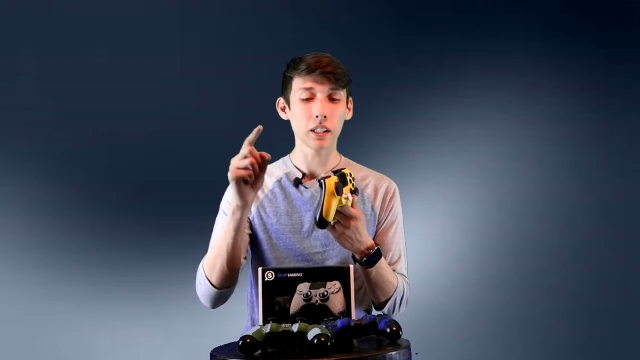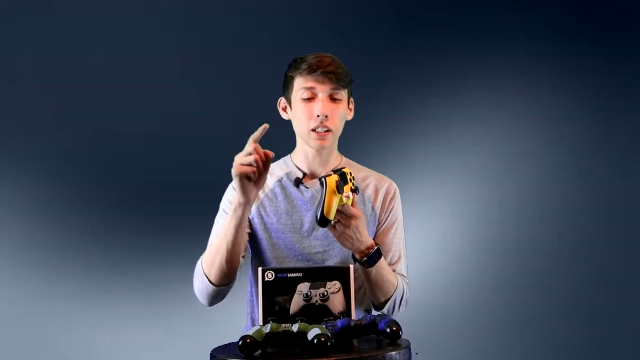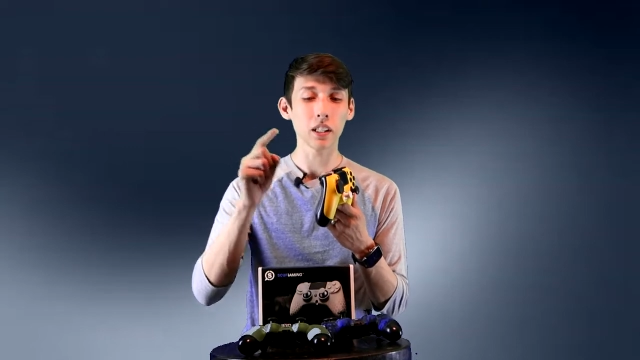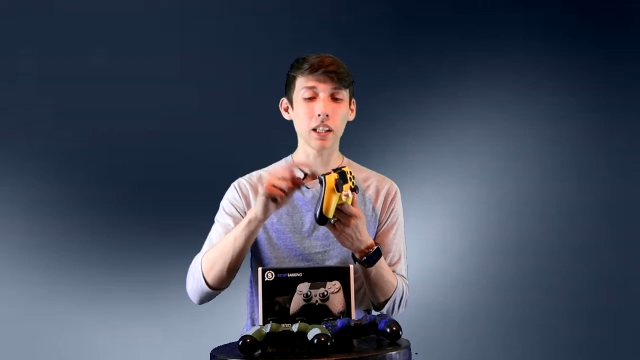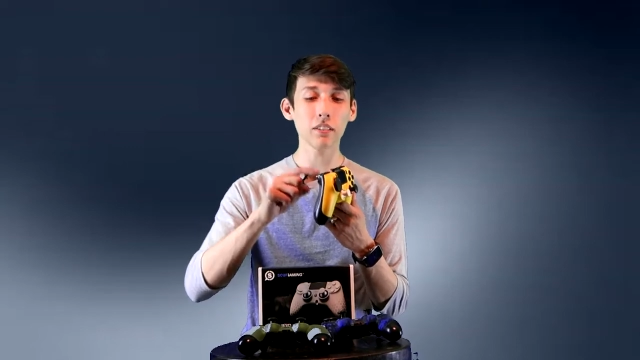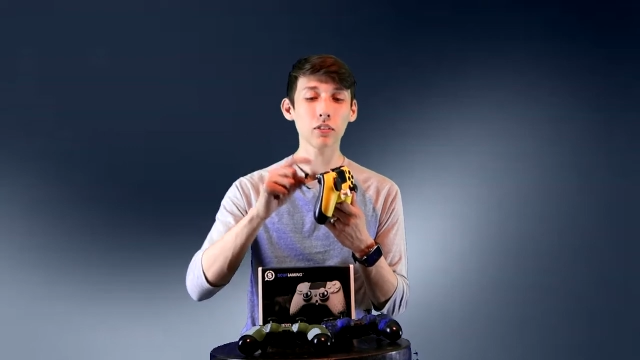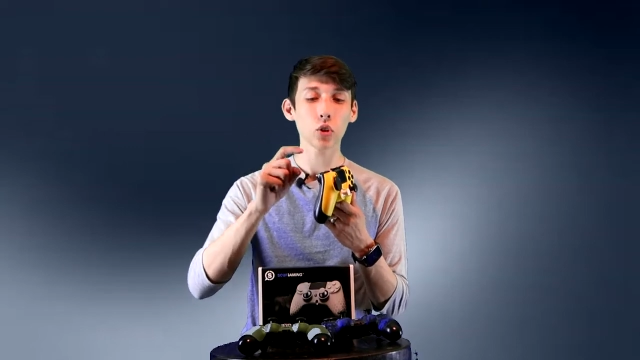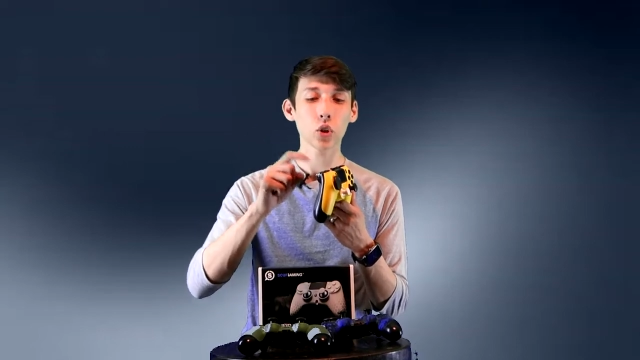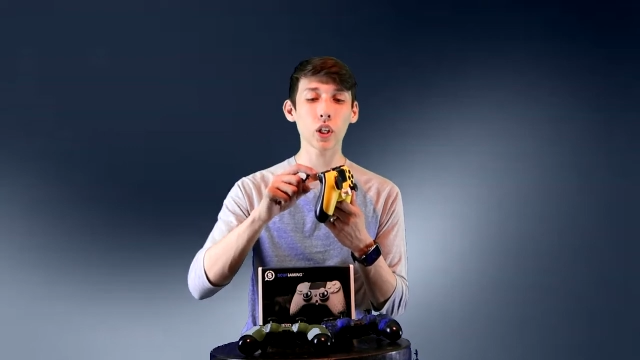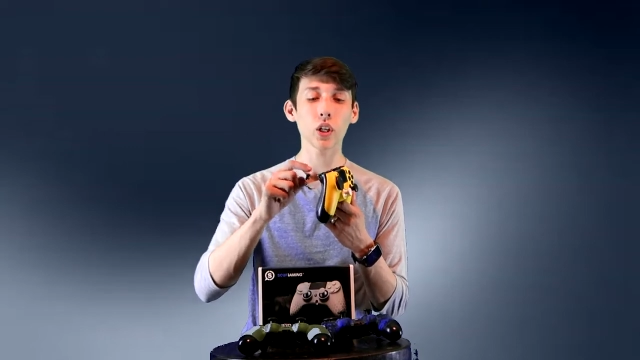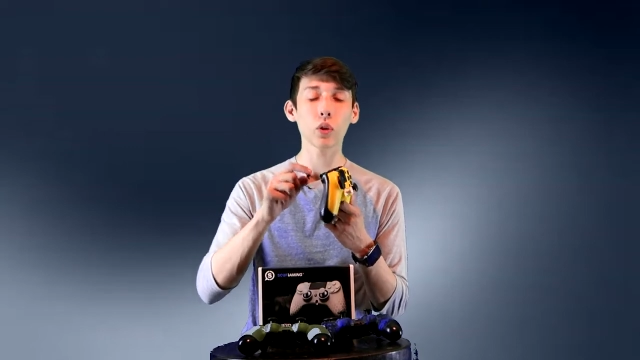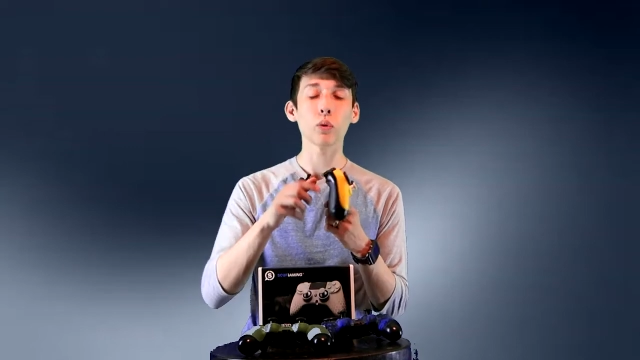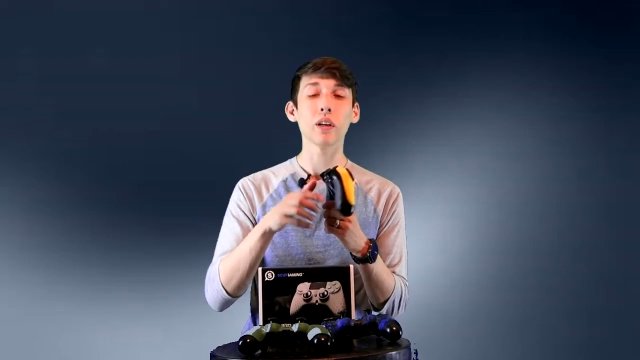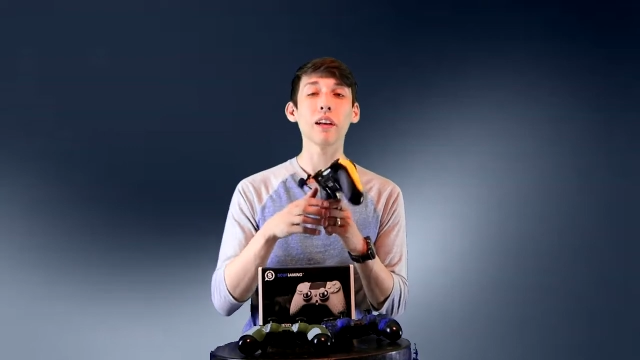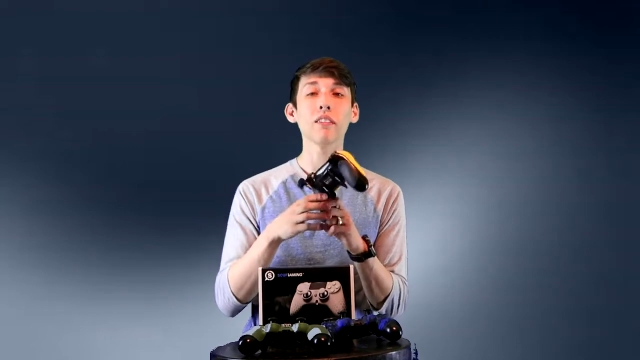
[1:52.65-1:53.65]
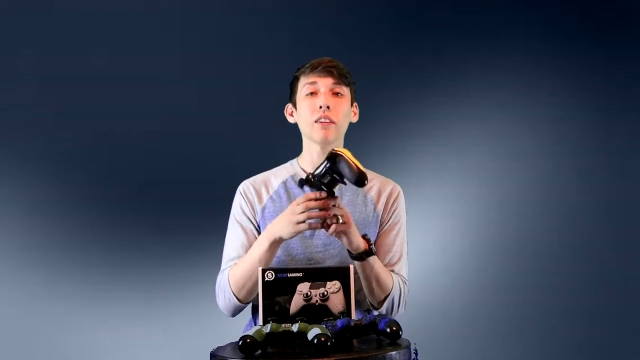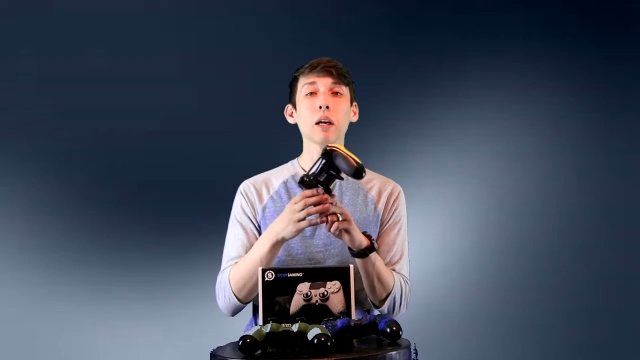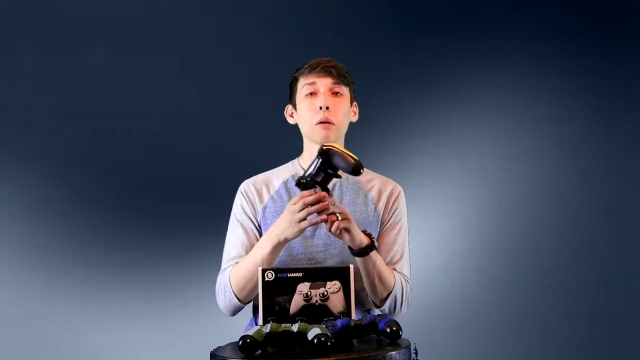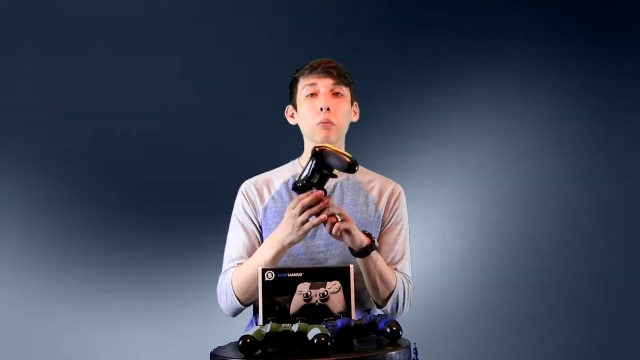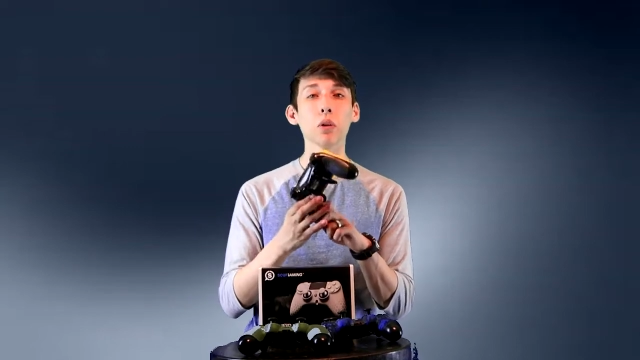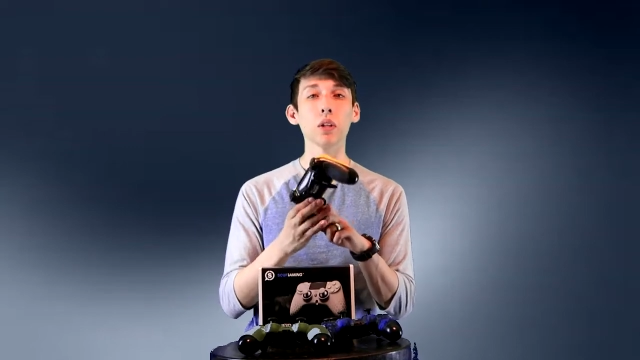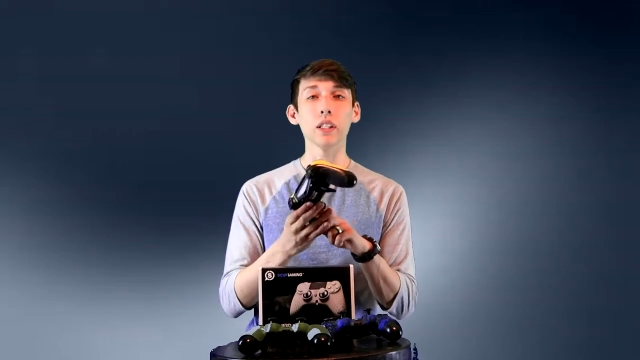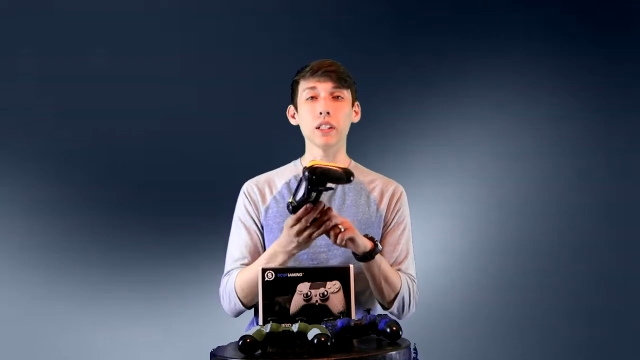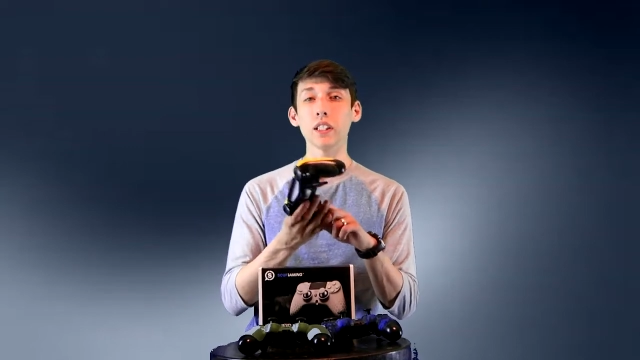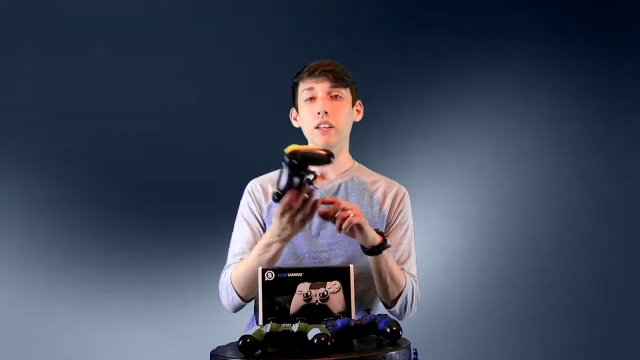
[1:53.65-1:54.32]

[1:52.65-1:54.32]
The left trigger, whenever I pull it,